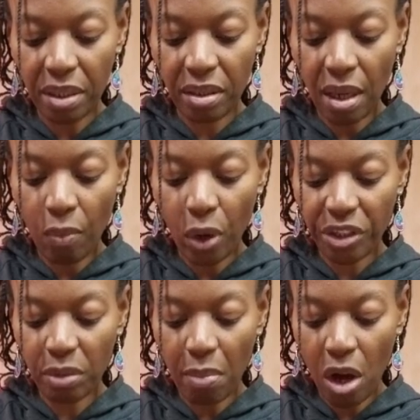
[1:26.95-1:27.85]
somewhat
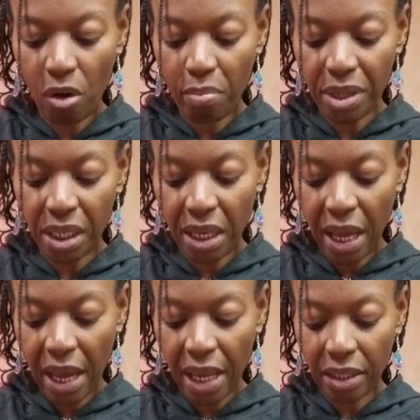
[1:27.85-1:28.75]
small but
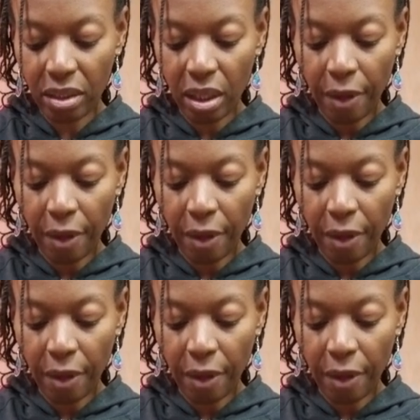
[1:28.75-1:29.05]
not